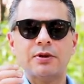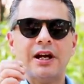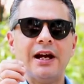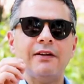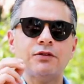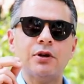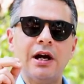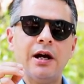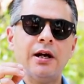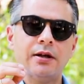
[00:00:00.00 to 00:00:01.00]
But I have to
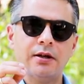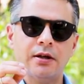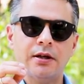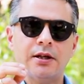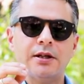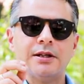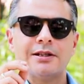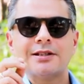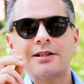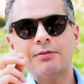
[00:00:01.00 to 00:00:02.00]
add
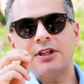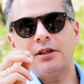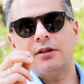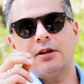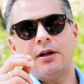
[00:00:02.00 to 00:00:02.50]
something